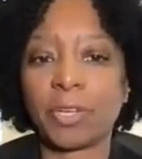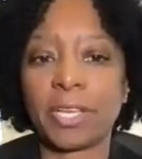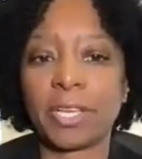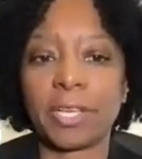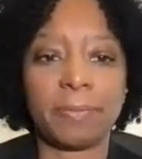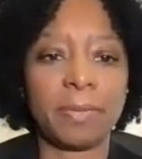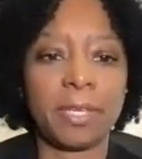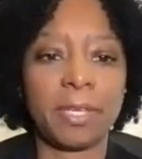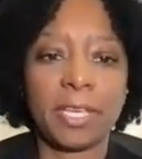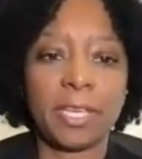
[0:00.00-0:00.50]

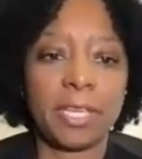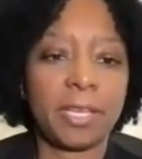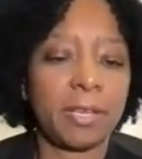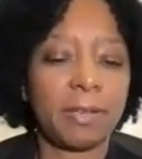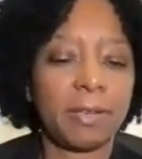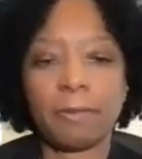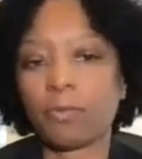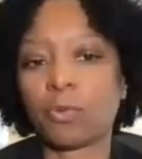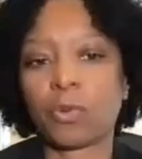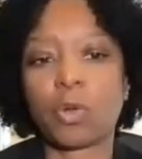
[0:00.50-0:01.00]
but
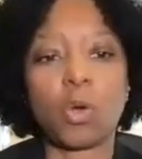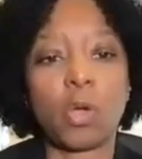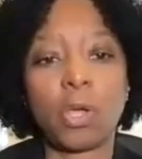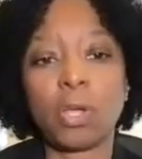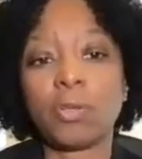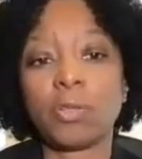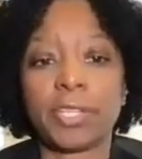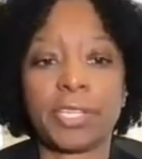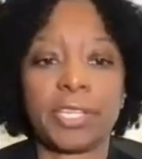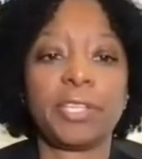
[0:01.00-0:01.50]
for
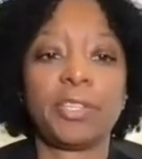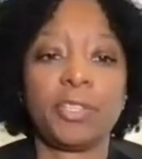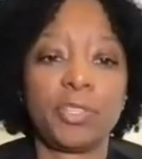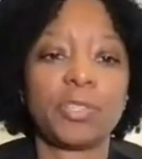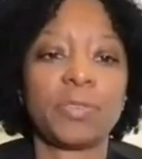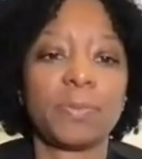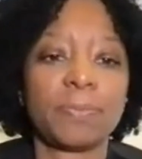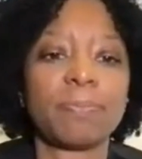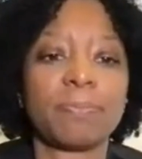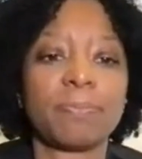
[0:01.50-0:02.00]
all
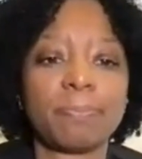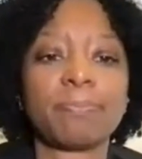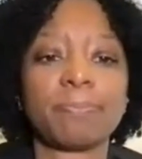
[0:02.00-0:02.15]
clinics.